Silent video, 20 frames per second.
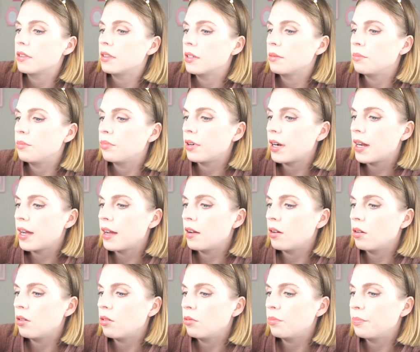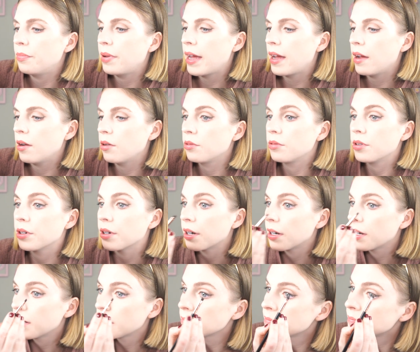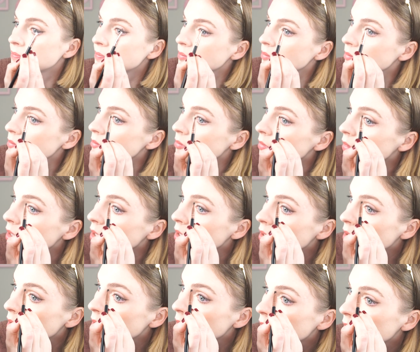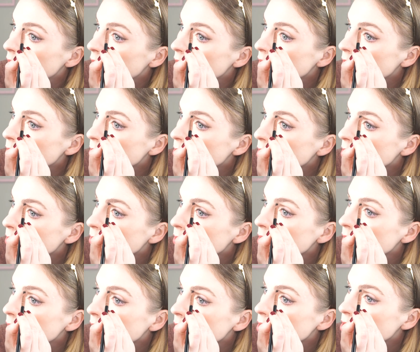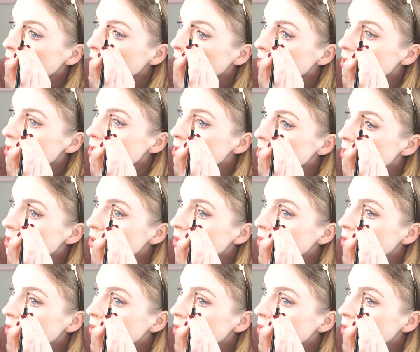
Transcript: the brow powder, you can really just